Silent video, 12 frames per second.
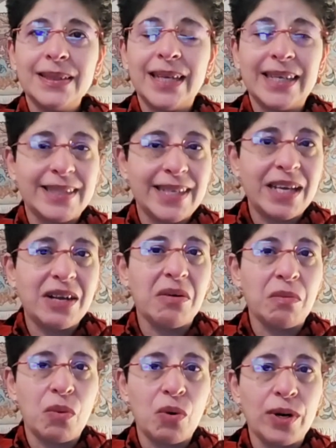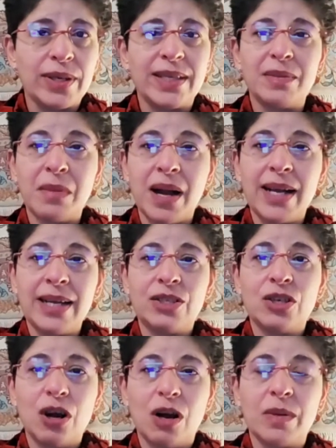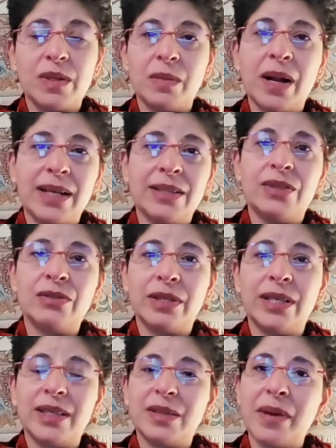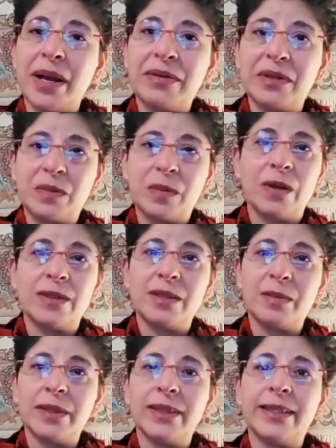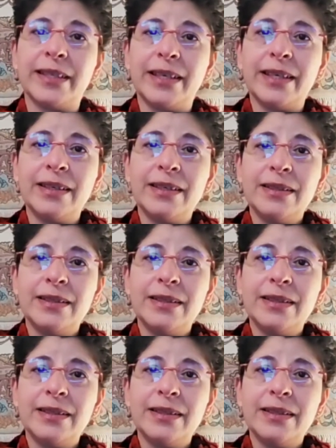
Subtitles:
I take on board as my job, as my duty, as my responsibility,